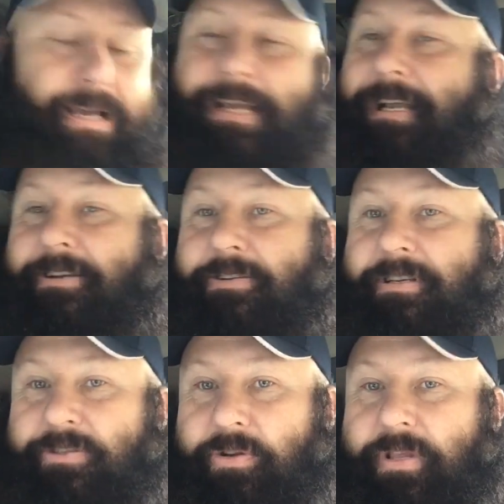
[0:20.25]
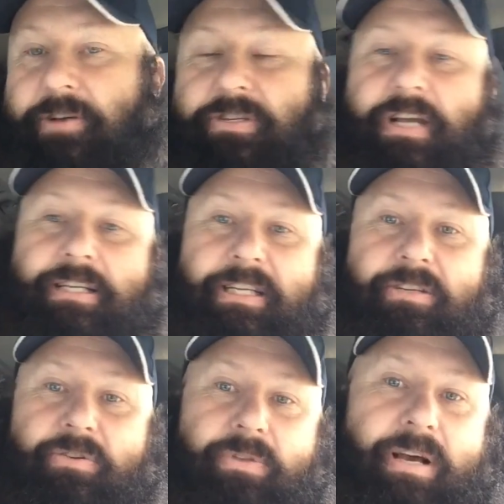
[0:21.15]
in
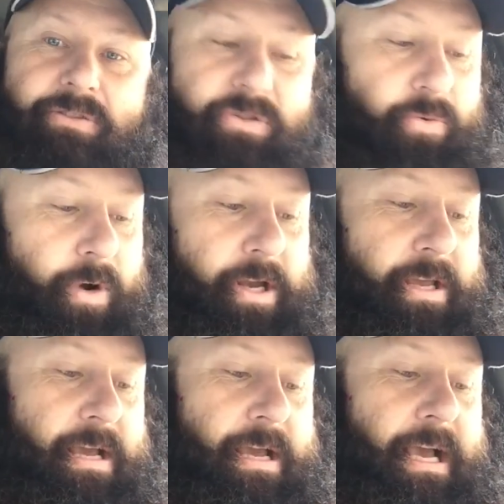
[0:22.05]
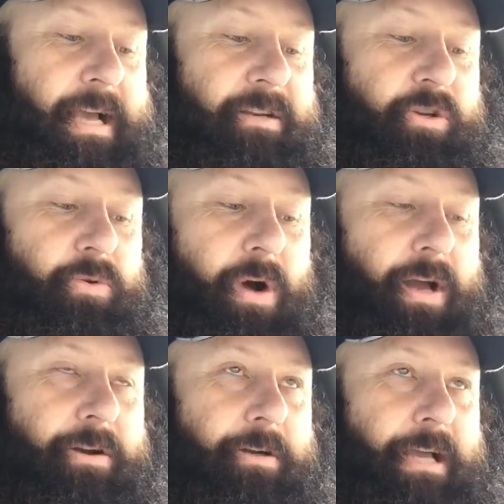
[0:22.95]
2019-2020 and
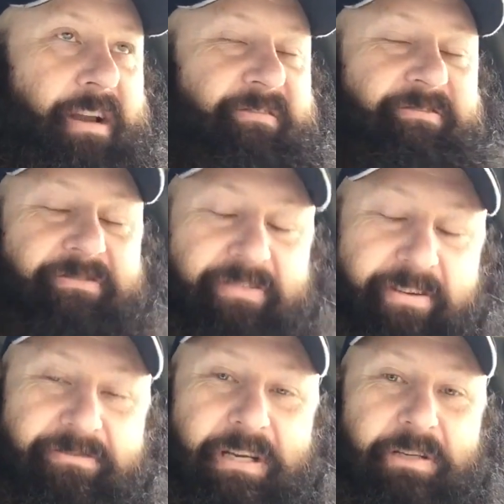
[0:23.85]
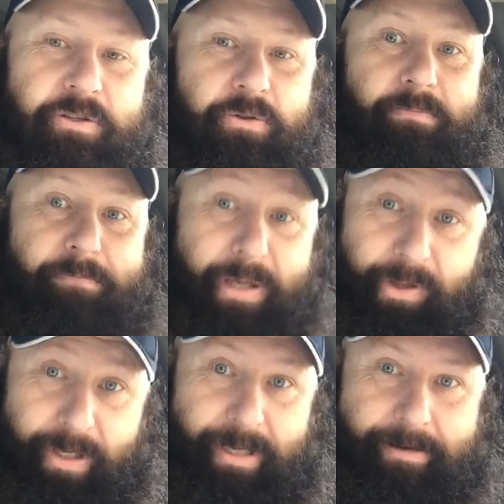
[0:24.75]
$252
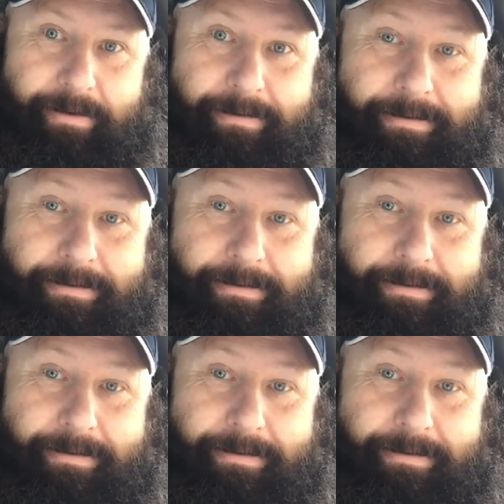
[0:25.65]
billion